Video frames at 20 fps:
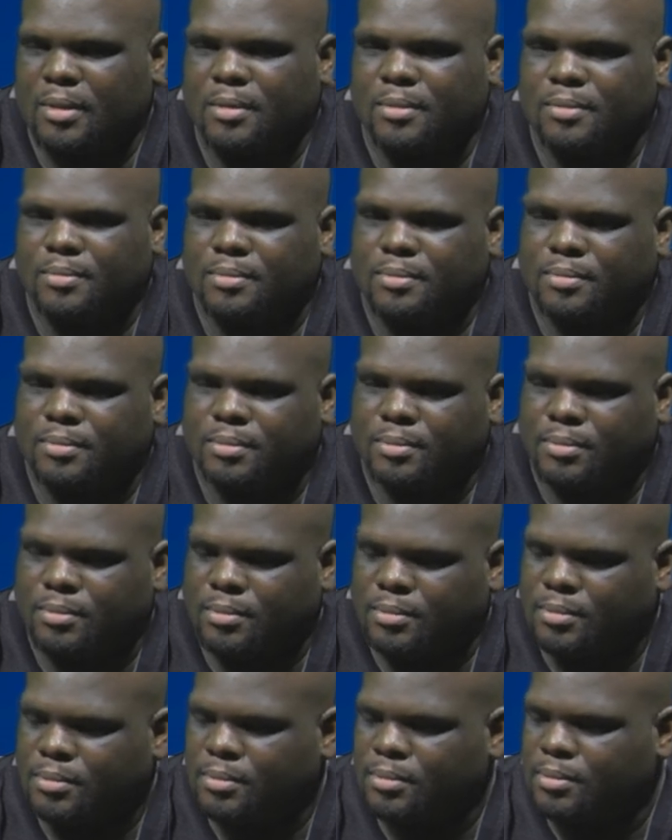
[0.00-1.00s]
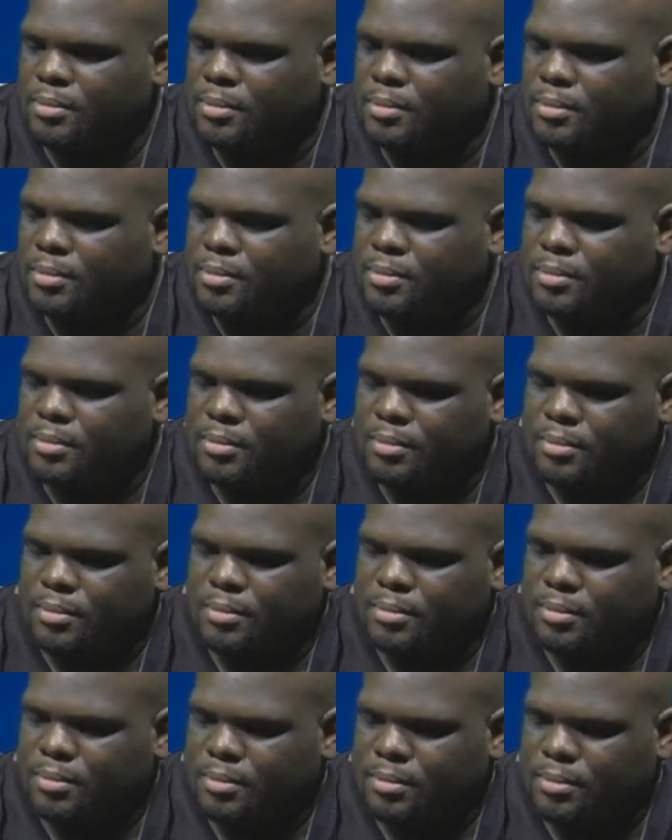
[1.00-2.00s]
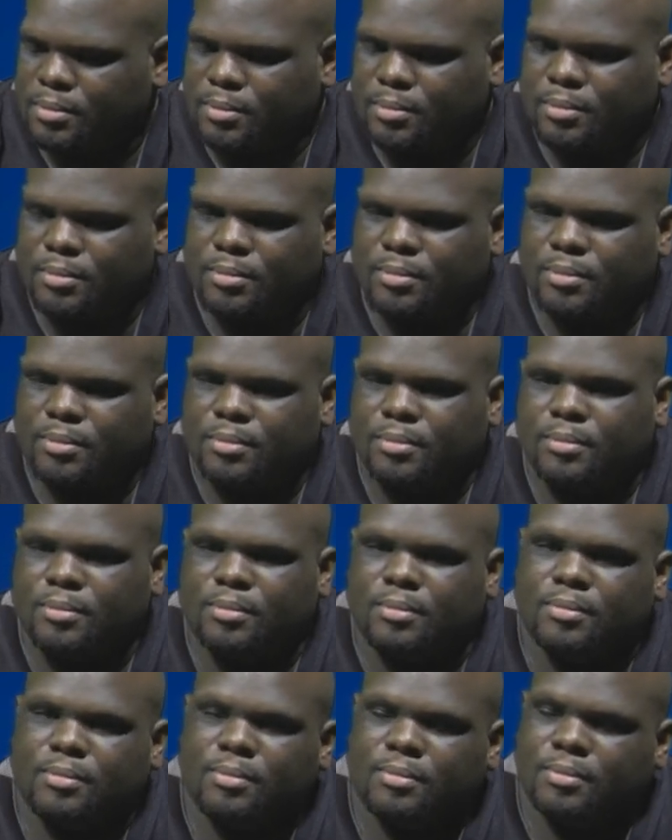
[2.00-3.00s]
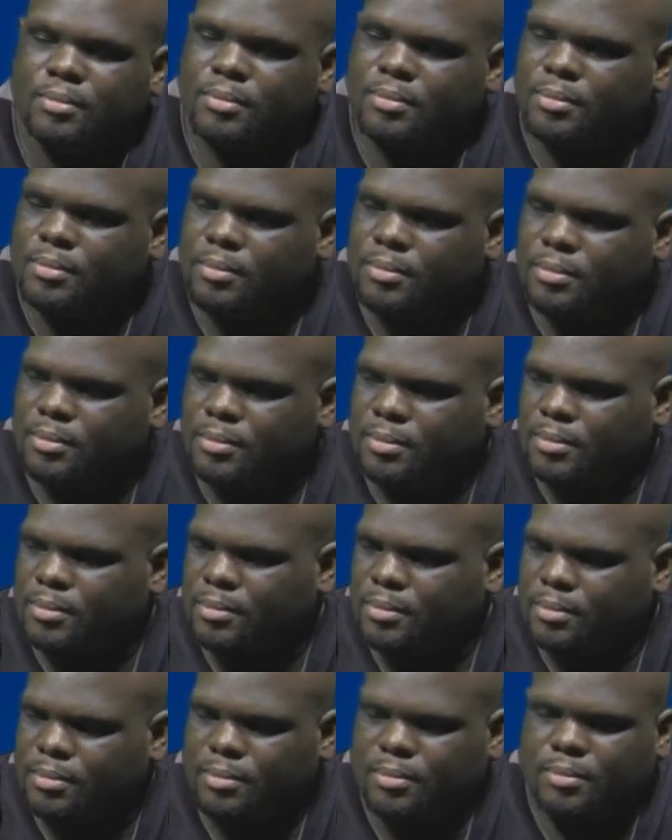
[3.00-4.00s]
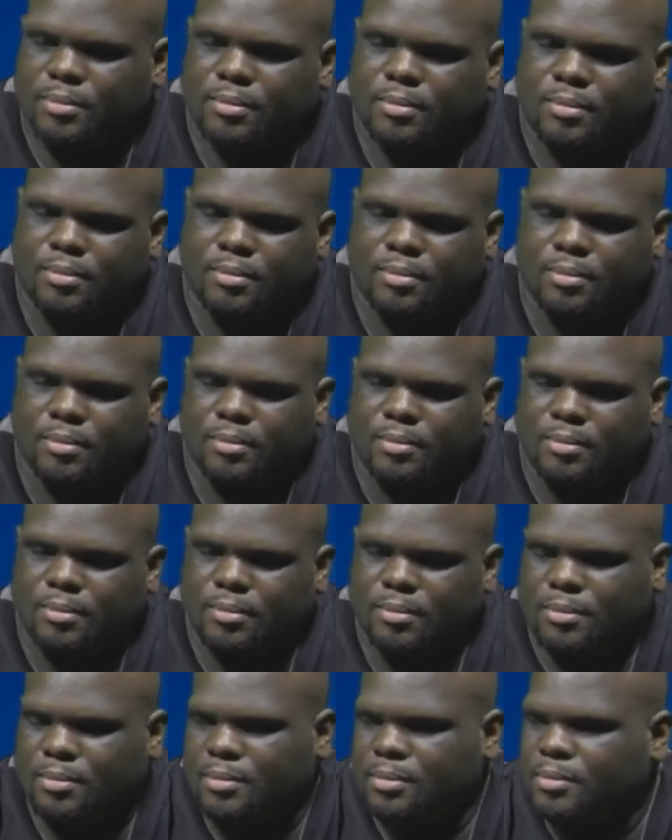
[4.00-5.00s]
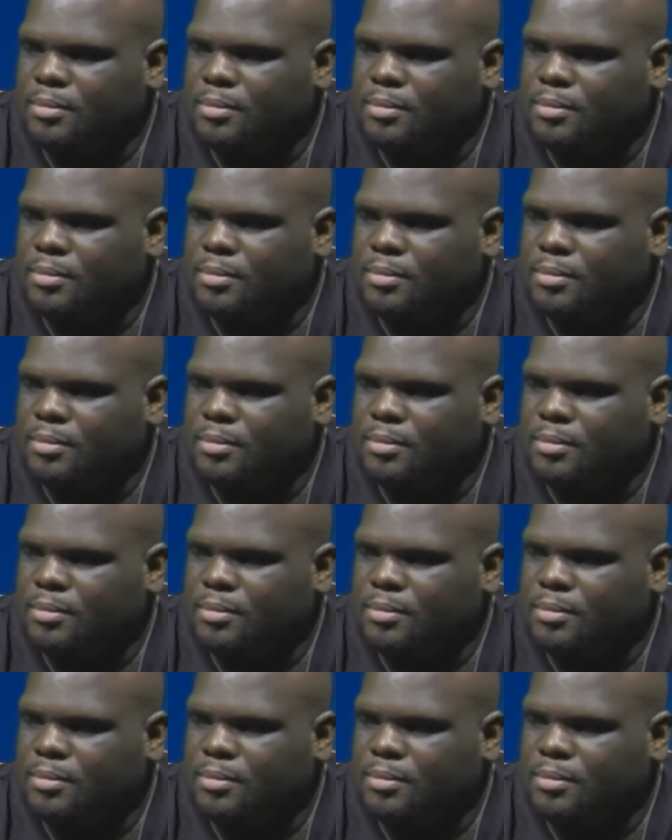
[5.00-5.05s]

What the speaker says: This person isn't speaking.